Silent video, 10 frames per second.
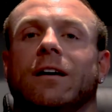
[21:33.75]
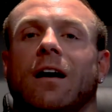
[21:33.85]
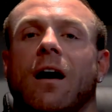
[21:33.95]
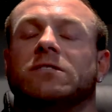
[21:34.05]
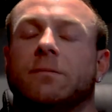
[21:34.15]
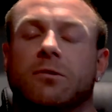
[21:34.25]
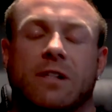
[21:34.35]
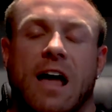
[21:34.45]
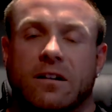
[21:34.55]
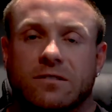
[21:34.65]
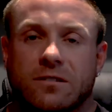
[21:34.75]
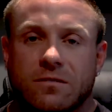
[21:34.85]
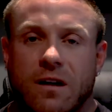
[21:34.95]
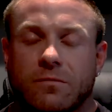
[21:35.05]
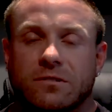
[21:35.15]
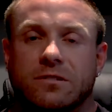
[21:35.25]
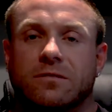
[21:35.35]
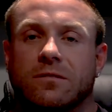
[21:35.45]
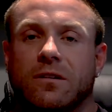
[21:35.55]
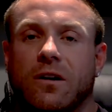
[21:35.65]
I was able to relax. I
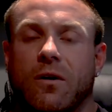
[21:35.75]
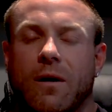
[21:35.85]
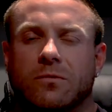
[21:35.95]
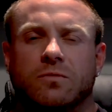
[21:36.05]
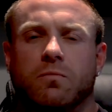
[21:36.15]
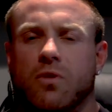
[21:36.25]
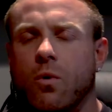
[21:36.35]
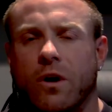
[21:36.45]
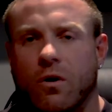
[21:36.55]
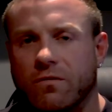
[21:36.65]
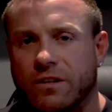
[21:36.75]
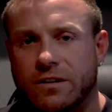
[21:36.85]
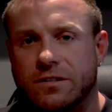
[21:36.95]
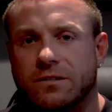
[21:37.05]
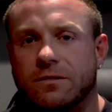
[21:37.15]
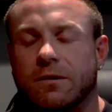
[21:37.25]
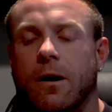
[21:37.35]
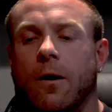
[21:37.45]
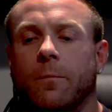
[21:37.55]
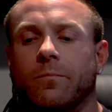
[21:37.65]
was broken over this.
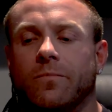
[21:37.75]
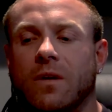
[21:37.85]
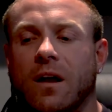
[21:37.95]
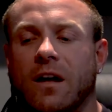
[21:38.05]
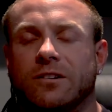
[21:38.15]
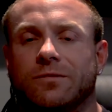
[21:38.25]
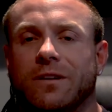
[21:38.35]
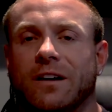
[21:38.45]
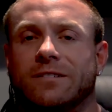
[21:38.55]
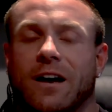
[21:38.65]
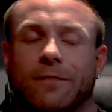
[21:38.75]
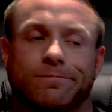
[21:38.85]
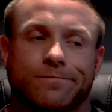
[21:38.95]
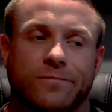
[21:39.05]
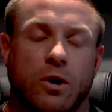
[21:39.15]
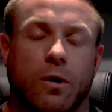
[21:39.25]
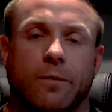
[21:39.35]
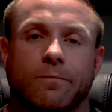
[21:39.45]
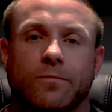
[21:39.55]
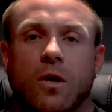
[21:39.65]
And I just realized, hey, you know
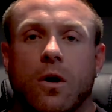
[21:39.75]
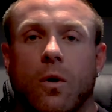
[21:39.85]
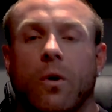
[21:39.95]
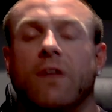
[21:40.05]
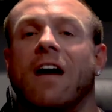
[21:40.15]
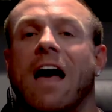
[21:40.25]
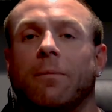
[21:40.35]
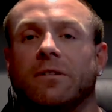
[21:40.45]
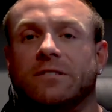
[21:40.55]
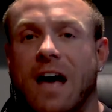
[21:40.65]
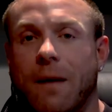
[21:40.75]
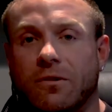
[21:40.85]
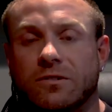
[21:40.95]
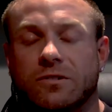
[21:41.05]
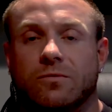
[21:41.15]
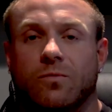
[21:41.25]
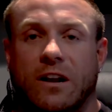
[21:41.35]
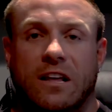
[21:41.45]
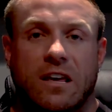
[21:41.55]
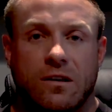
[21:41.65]
what? Whatever happens, happens. When
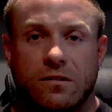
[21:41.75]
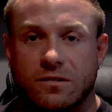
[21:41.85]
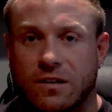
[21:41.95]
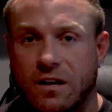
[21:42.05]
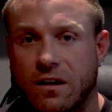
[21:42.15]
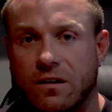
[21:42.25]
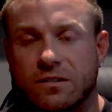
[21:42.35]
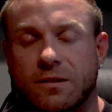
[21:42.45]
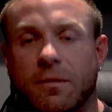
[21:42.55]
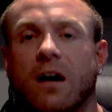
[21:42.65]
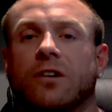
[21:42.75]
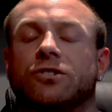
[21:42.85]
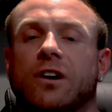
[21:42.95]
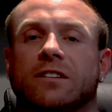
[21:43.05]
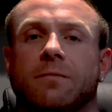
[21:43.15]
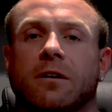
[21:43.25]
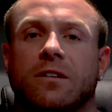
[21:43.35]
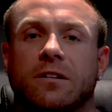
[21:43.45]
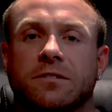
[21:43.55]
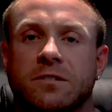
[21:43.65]
it heals, it heals. I'm not going to stress about
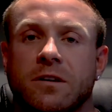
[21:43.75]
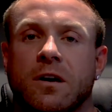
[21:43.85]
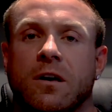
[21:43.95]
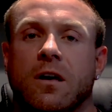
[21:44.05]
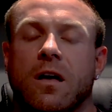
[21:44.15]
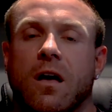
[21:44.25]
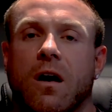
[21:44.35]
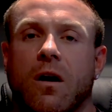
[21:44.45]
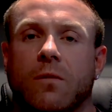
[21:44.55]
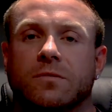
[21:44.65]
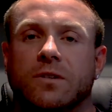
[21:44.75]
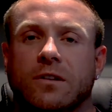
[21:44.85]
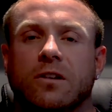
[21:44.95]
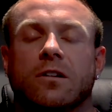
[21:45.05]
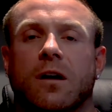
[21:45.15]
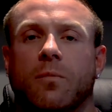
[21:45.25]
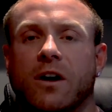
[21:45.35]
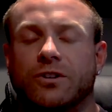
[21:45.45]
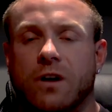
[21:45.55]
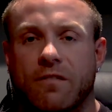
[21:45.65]
this. So I took a lot of
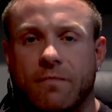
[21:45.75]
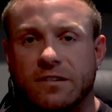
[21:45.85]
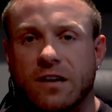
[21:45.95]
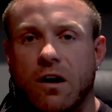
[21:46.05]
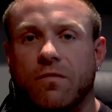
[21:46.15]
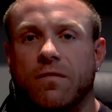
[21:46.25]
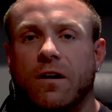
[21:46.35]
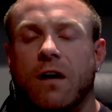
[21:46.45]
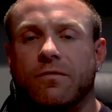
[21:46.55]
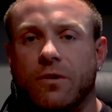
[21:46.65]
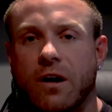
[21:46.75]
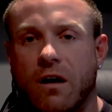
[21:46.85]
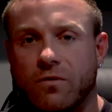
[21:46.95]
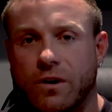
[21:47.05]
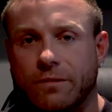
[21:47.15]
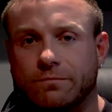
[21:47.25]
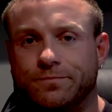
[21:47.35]
pressure off myself and off the recovery.